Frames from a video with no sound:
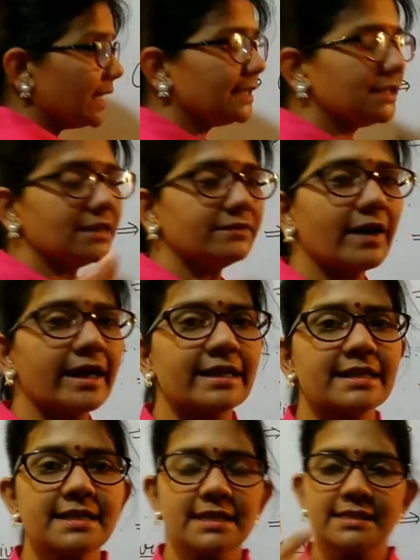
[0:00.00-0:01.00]
in the
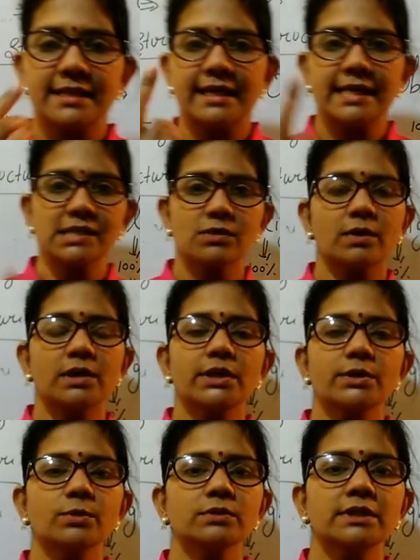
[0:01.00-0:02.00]
viruses, there is only
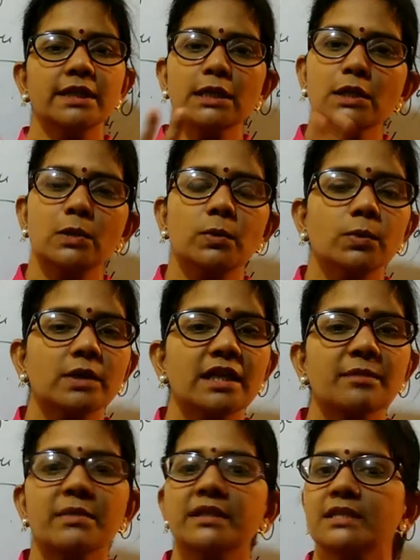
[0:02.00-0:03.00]
two things,
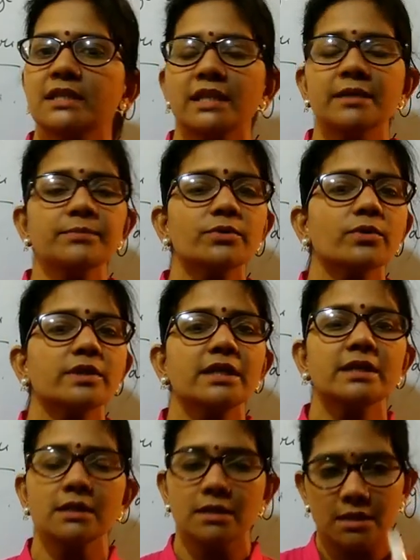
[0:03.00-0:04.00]
nucleic material and
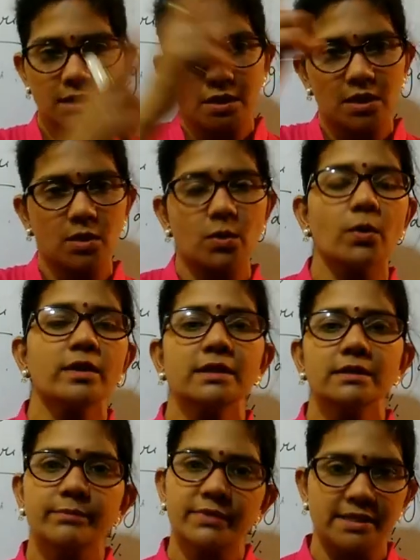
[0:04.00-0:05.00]
protein code
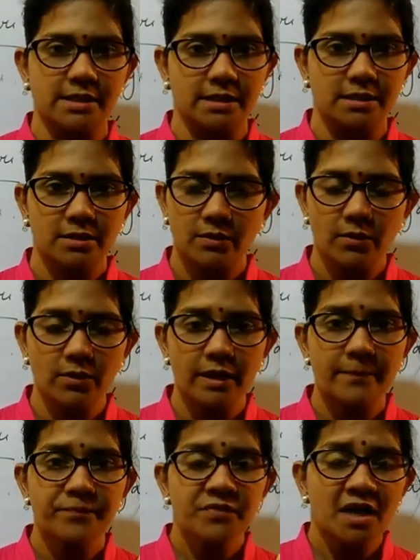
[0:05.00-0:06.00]
present.
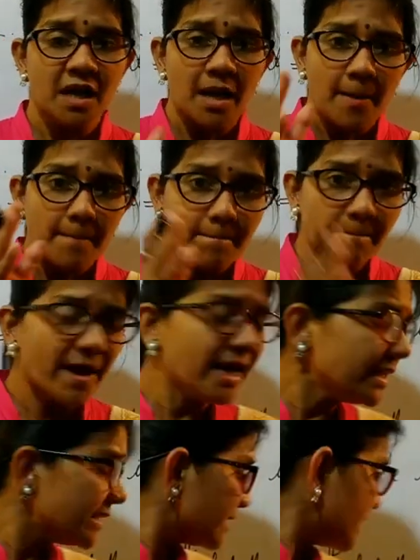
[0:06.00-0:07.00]
Okay,
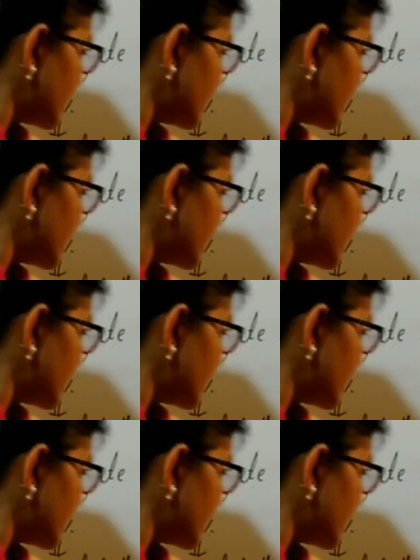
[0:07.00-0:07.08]
but